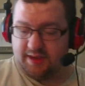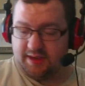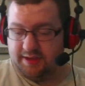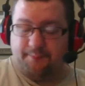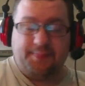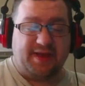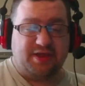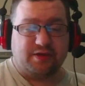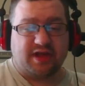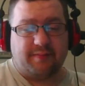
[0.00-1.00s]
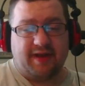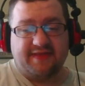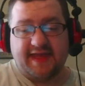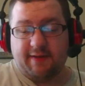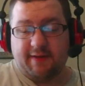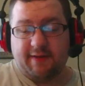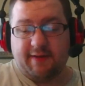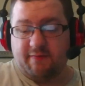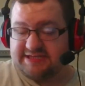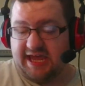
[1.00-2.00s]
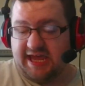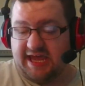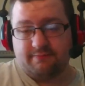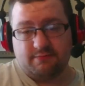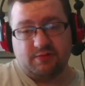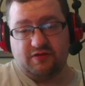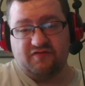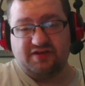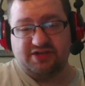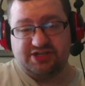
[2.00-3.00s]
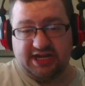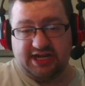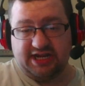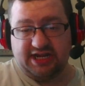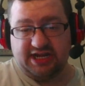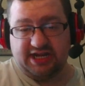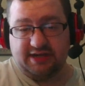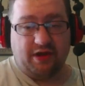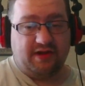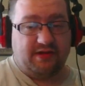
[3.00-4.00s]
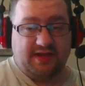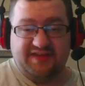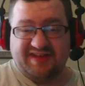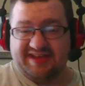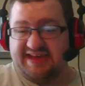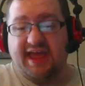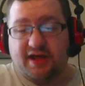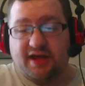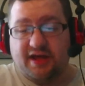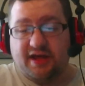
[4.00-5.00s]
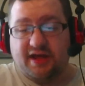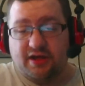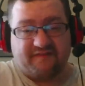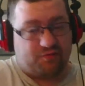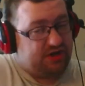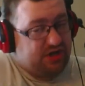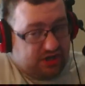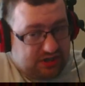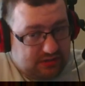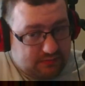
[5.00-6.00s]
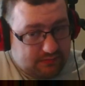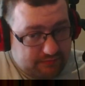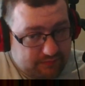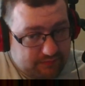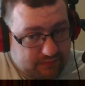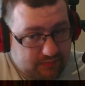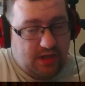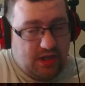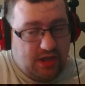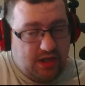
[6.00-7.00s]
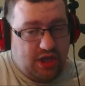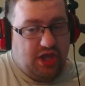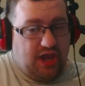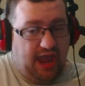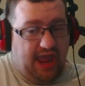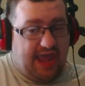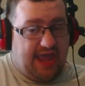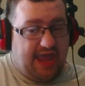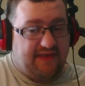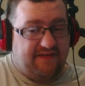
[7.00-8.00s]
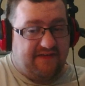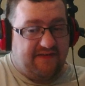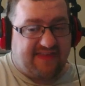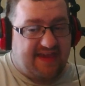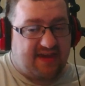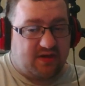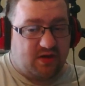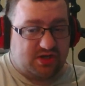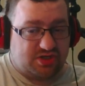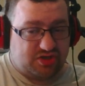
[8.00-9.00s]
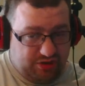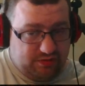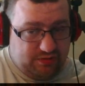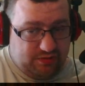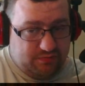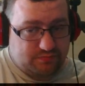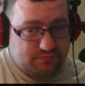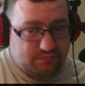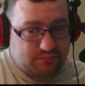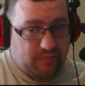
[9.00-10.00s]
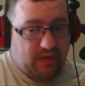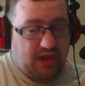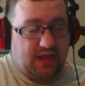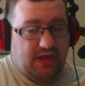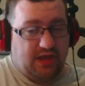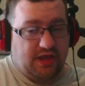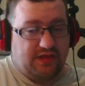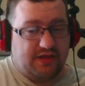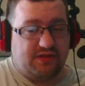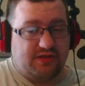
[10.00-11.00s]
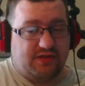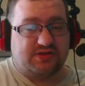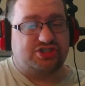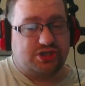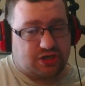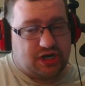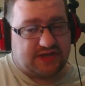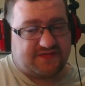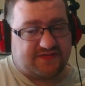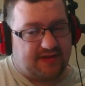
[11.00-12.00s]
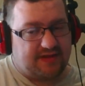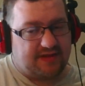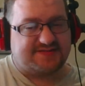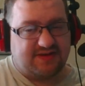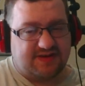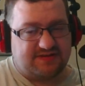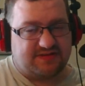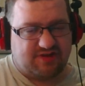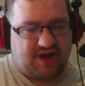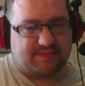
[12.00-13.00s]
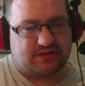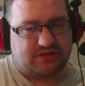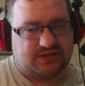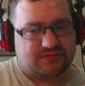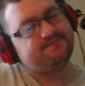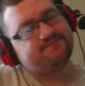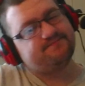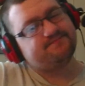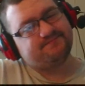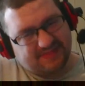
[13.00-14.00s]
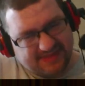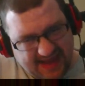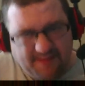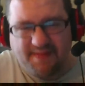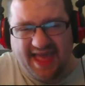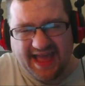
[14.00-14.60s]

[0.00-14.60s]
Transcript: But you combine that with, say, Vegeta, or even Kale, who happen to have critical, and if that attack goes through, they're losing 2 cards from their life straight to the drop zone. Not bad.